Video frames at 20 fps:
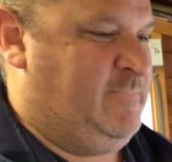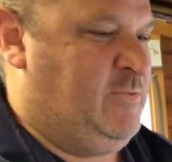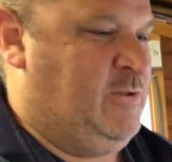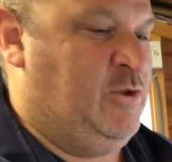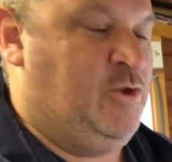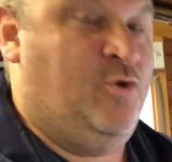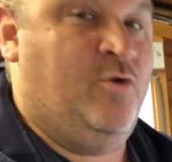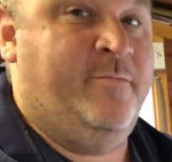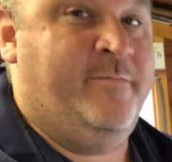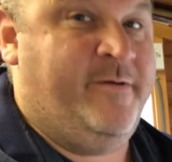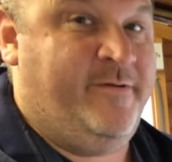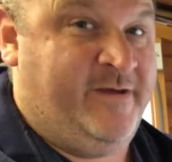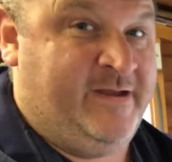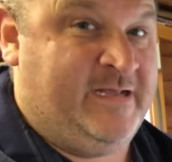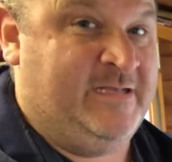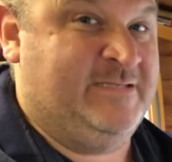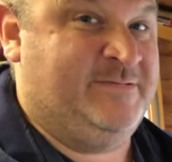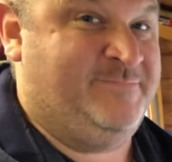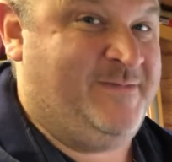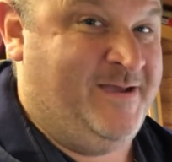You
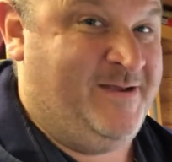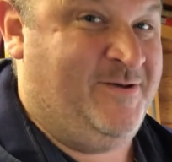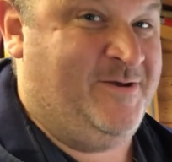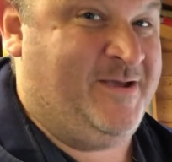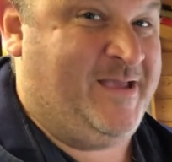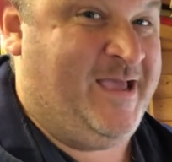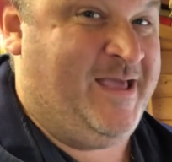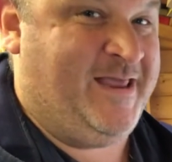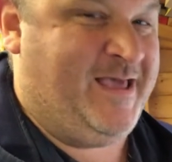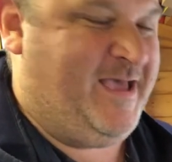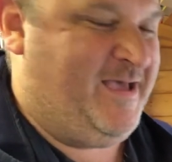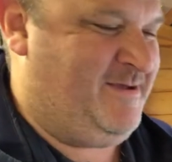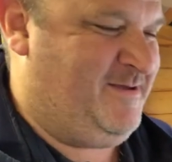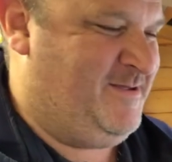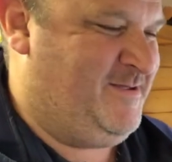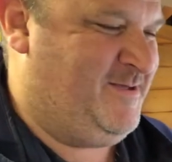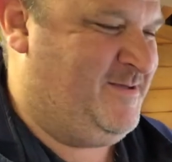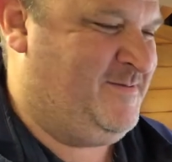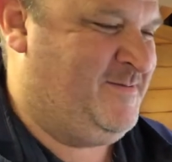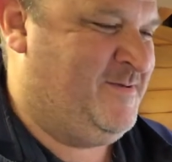Americans may not get that.
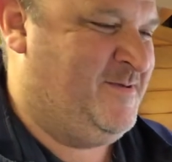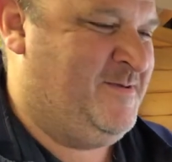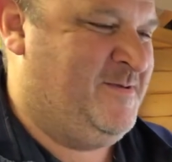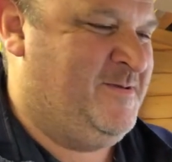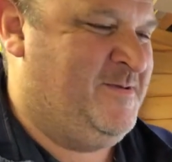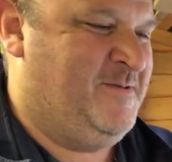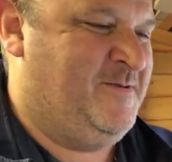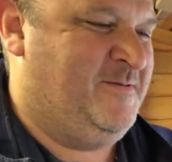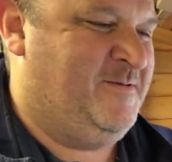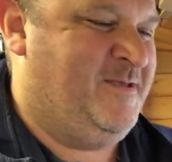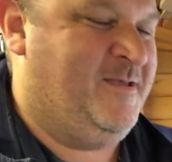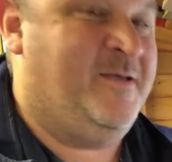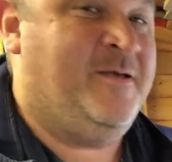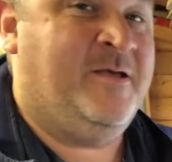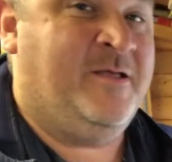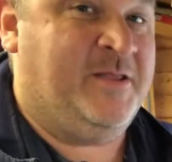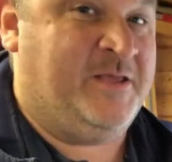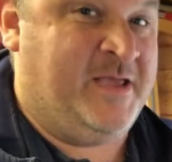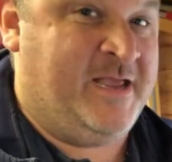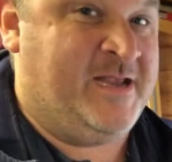
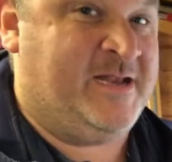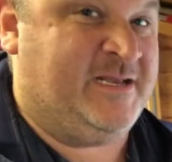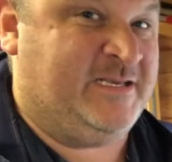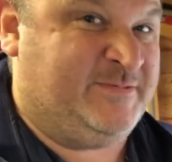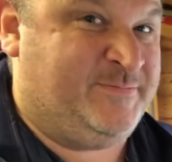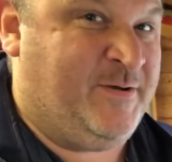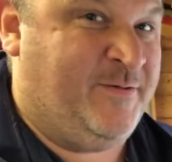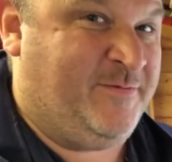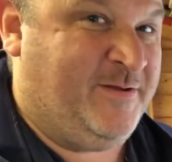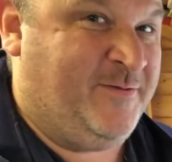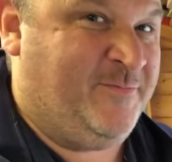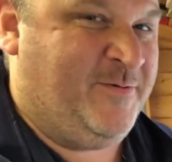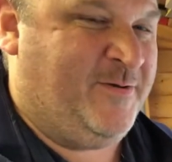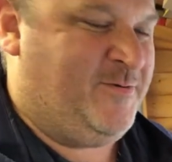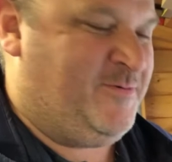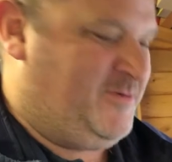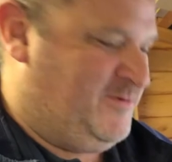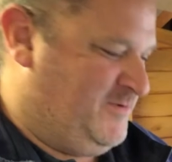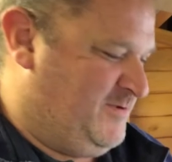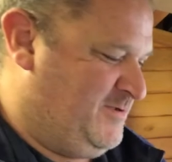The English probably
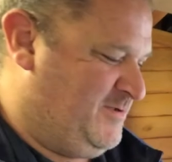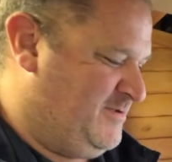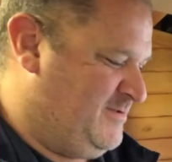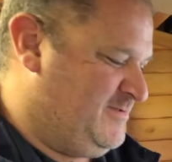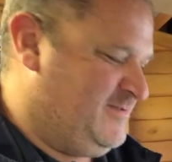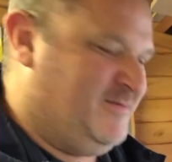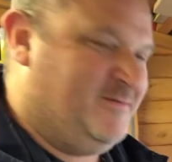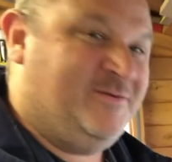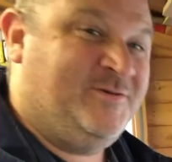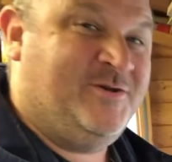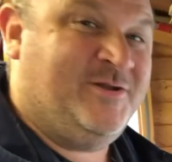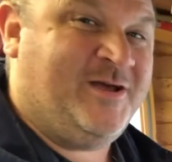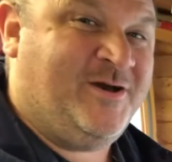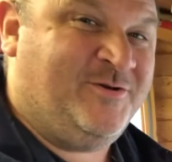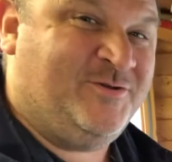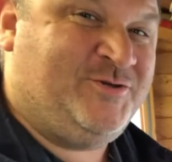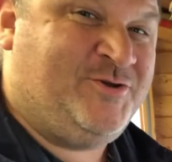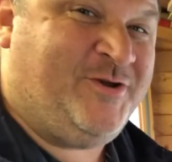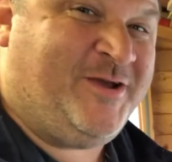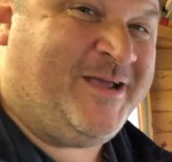will. Good
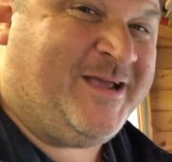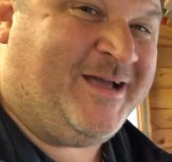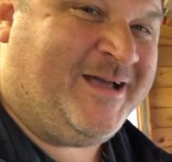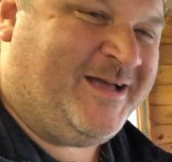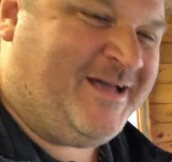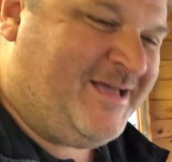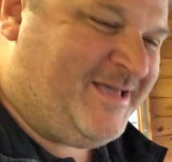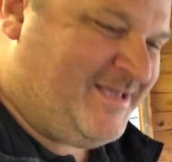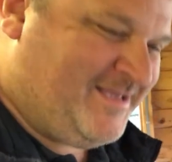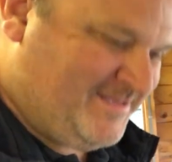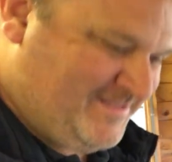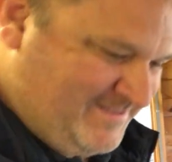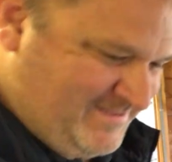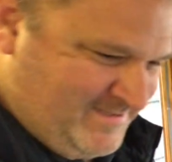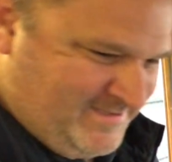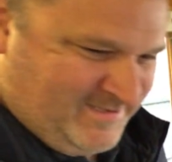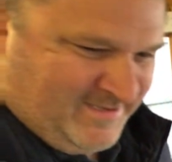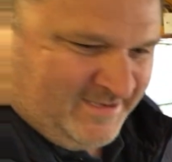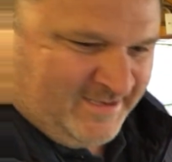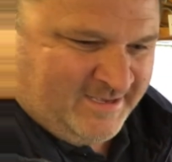old trigger, hey?
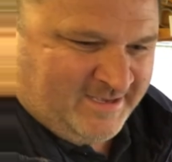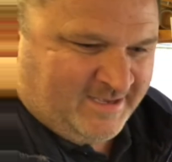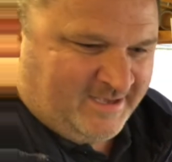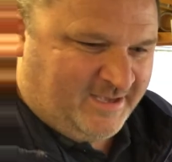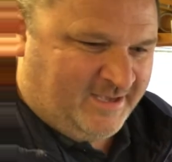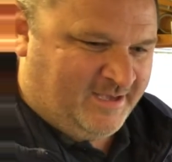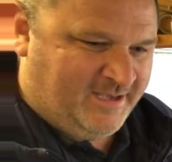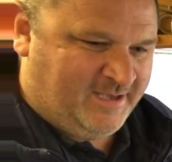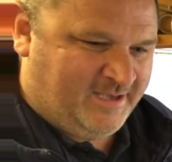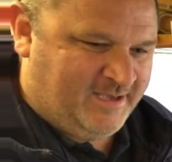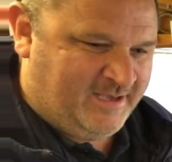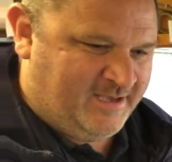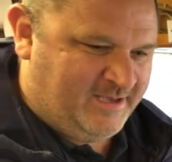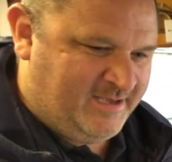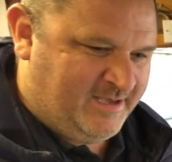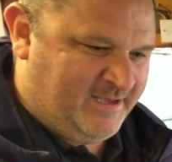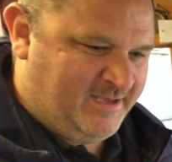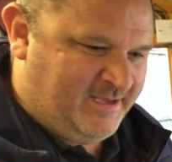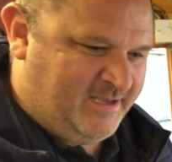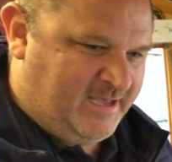Eh?
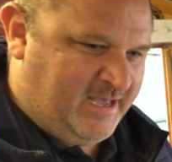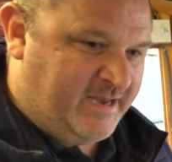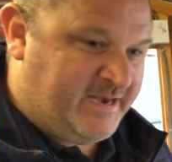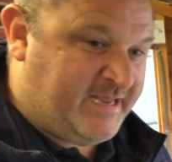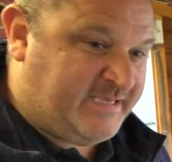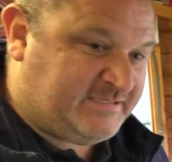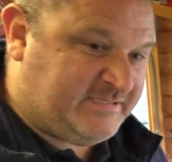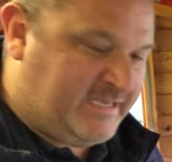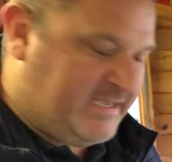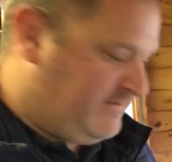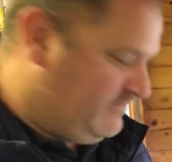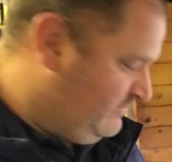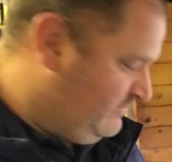Uh, and that's it.